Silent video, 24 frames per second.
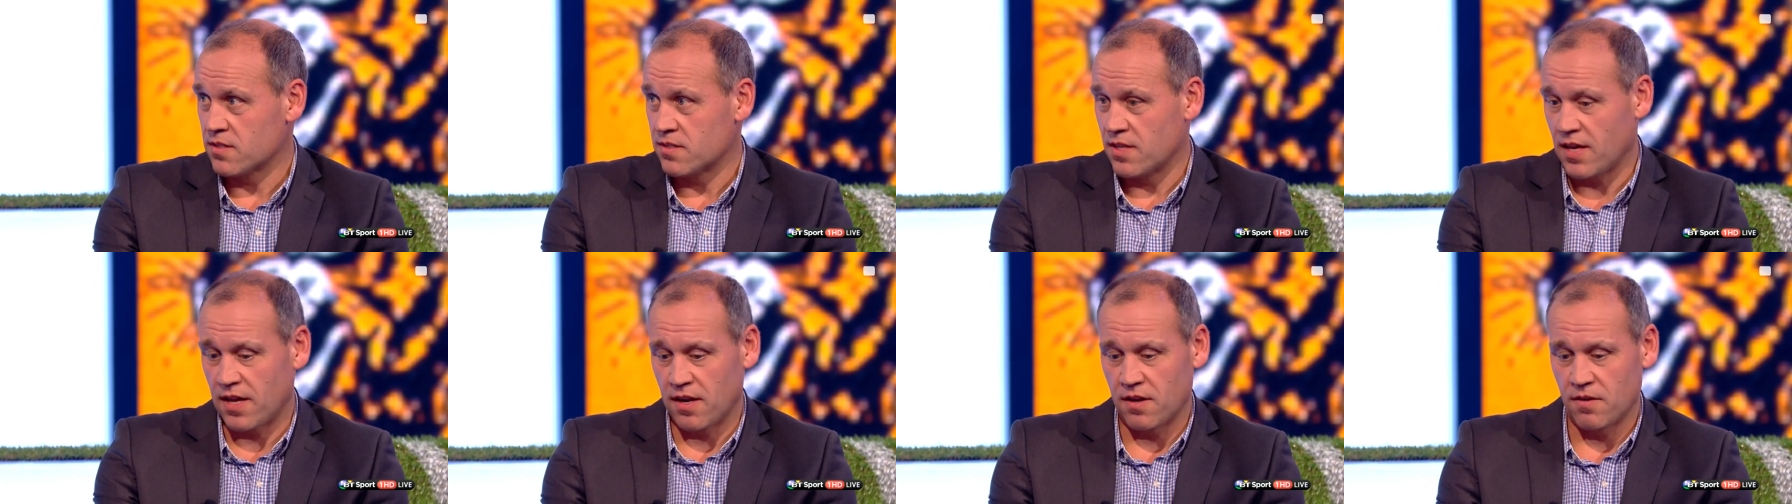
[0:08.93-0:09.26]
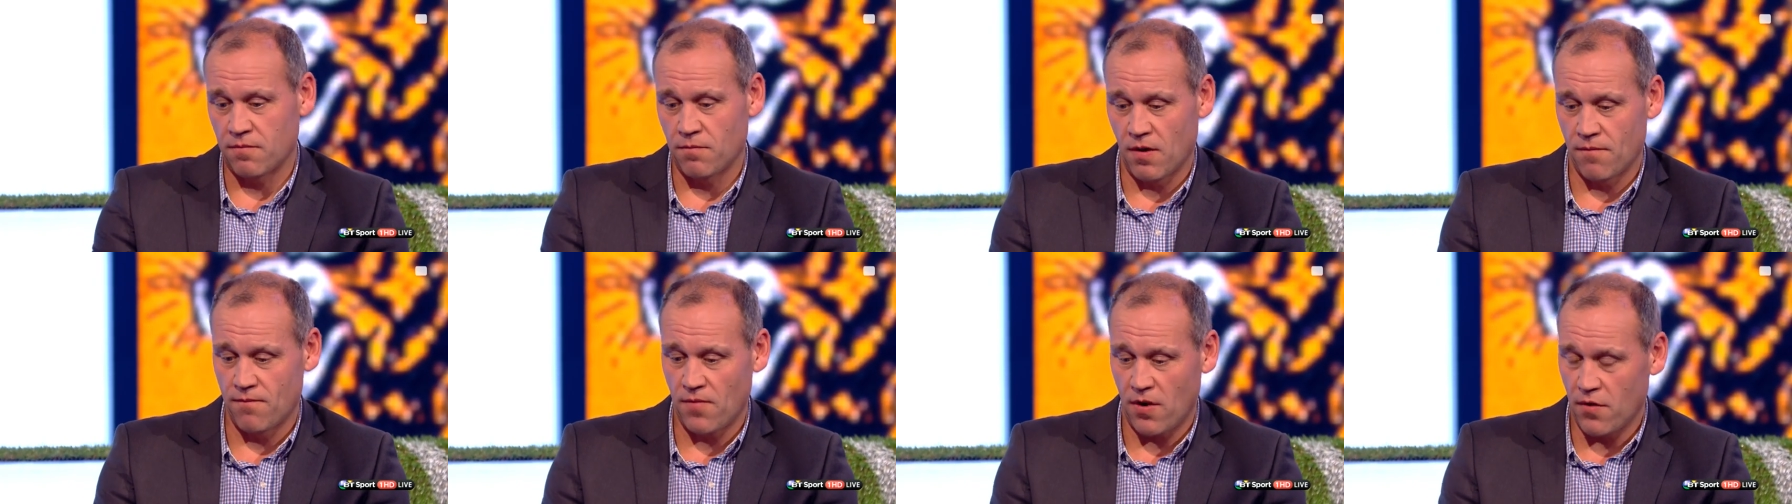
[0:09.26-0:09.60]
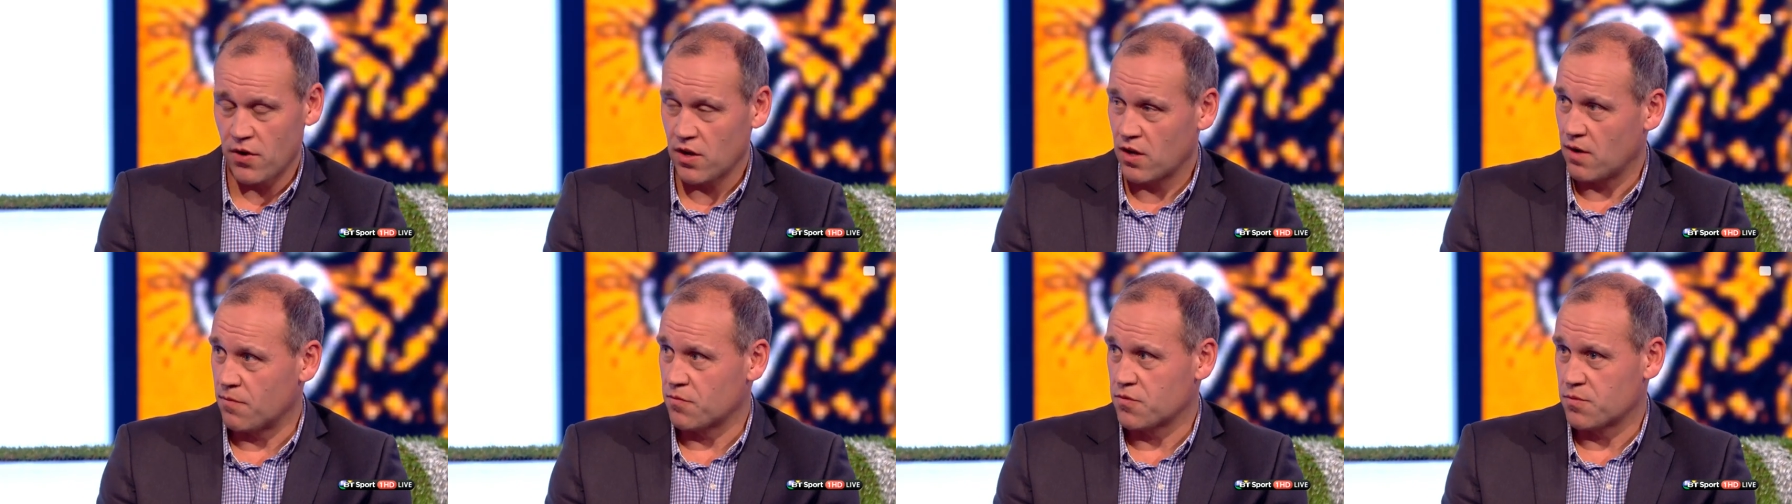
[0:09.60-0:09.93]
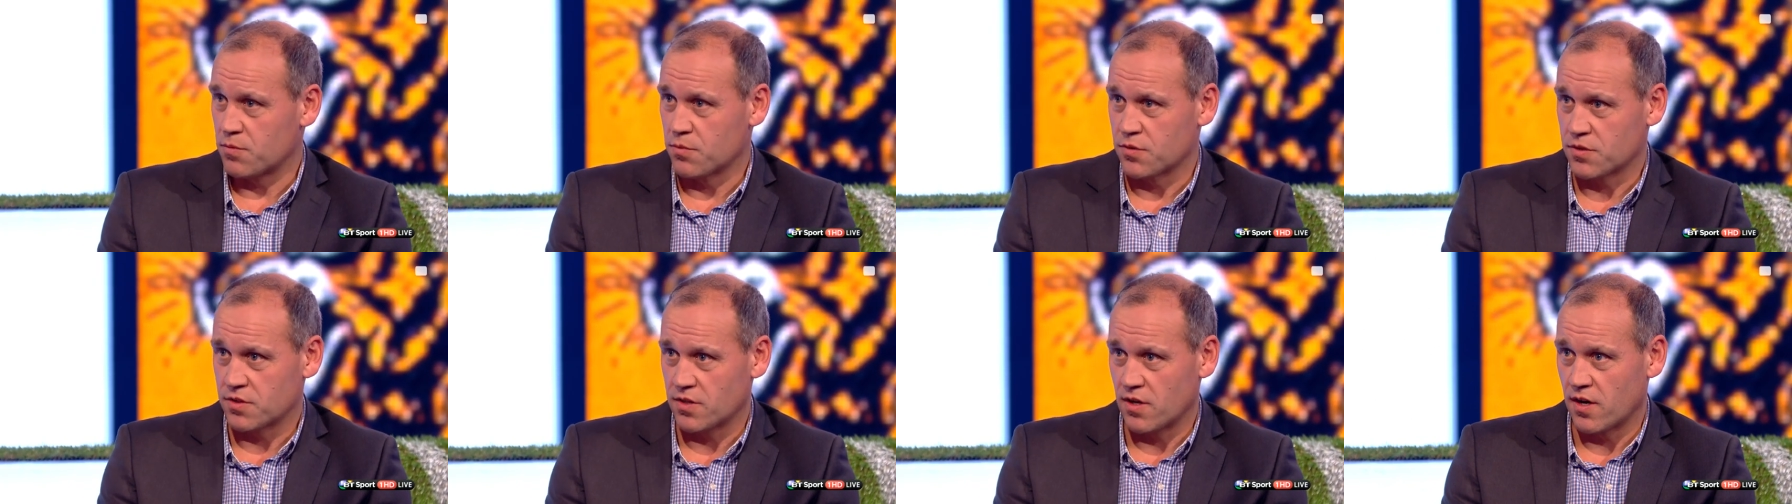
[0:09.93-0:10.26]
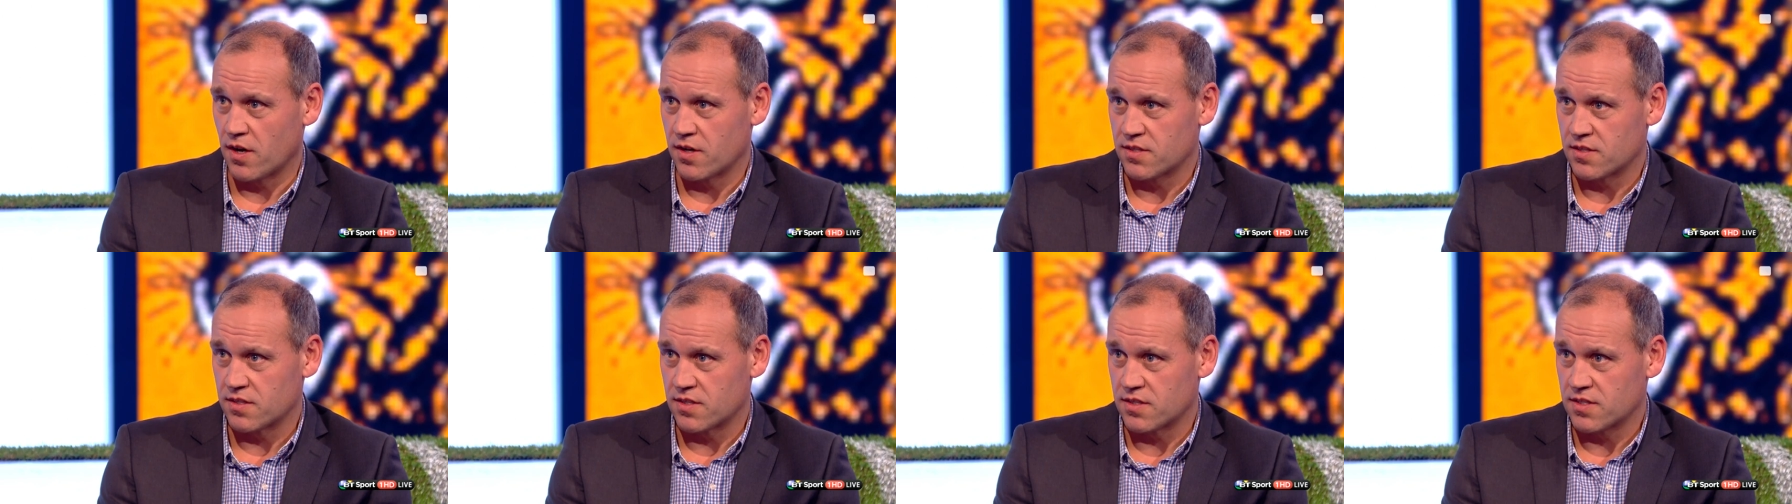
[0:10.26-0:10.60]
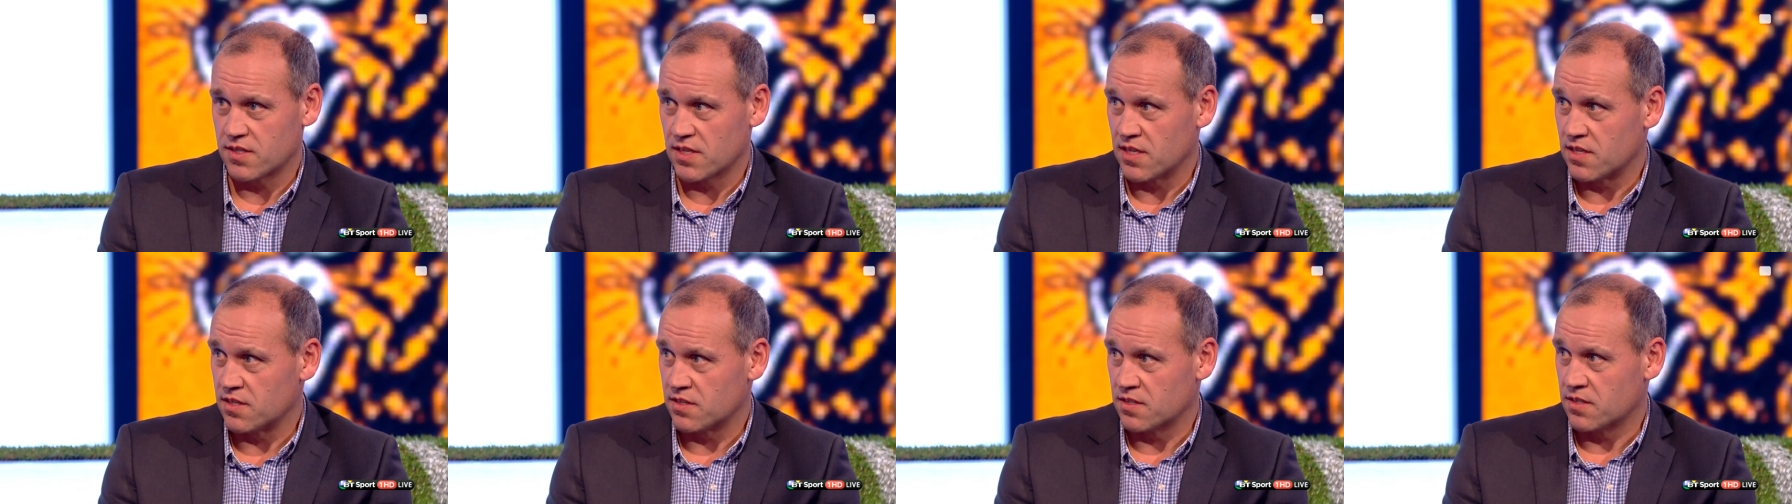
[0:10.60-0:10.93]
They had a very comfortable start to the
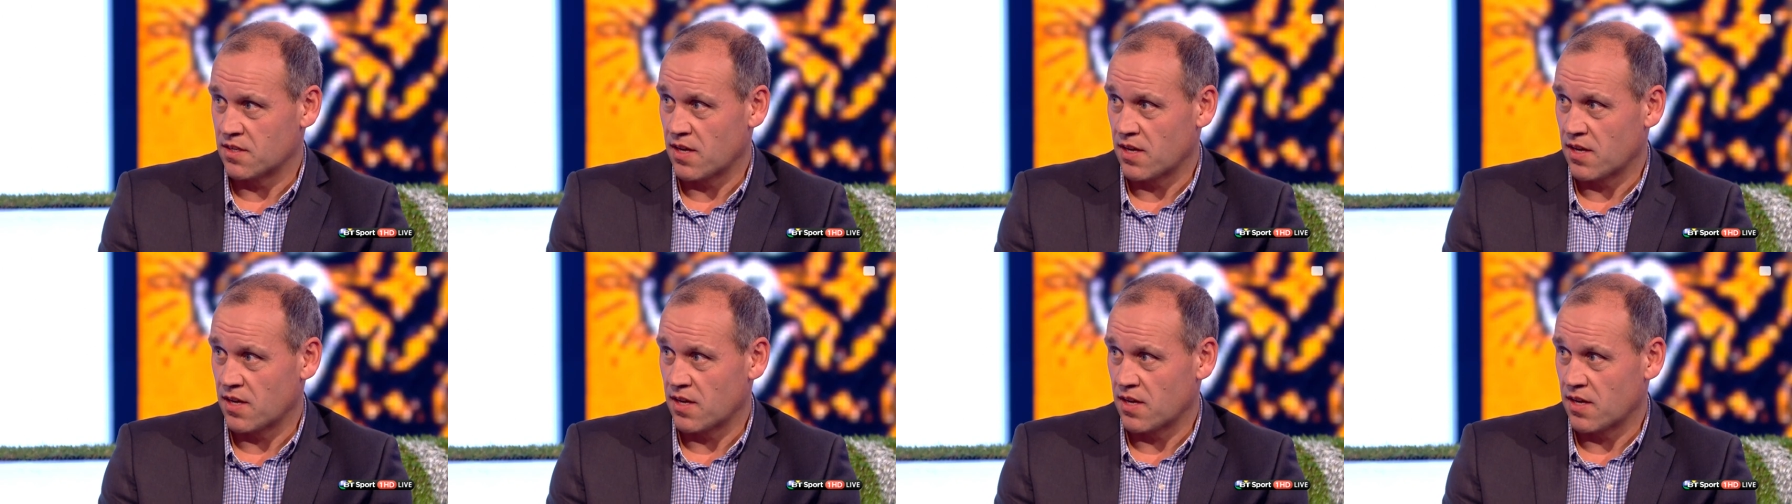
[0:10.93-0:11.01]
season